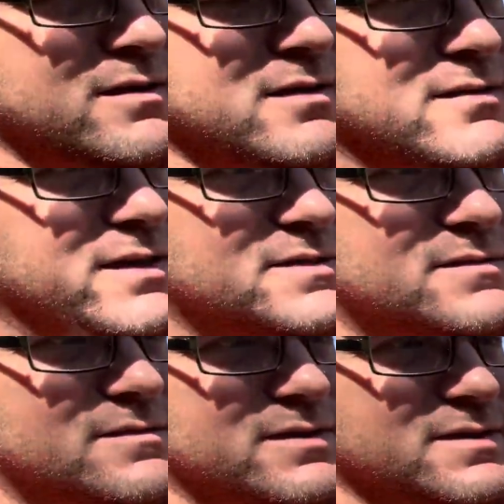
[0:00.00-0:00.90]

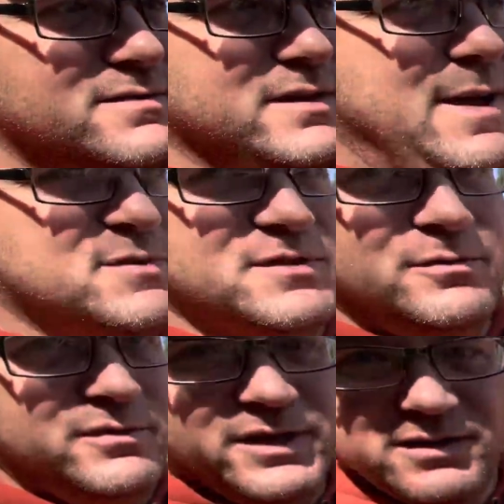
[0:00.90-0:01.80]

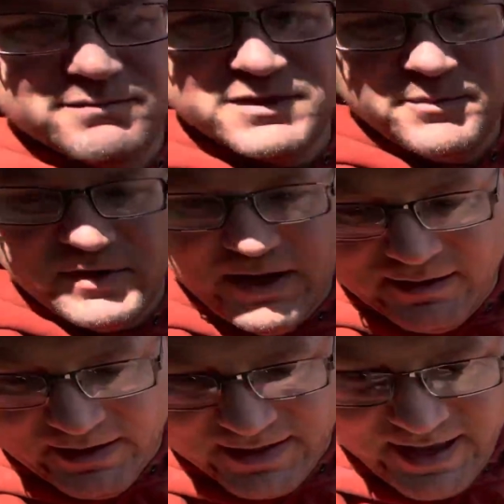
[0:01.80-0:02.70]
absolutely something
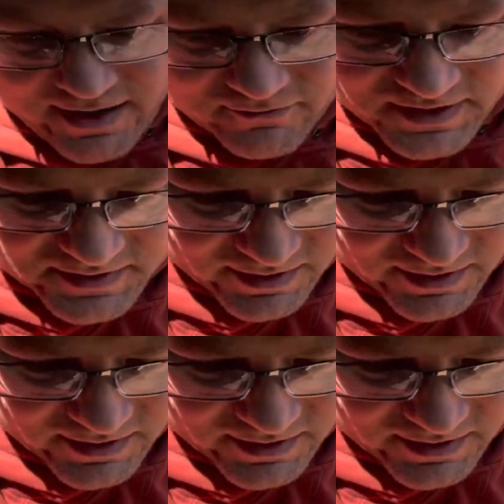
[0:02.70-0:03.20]
I can't risk. I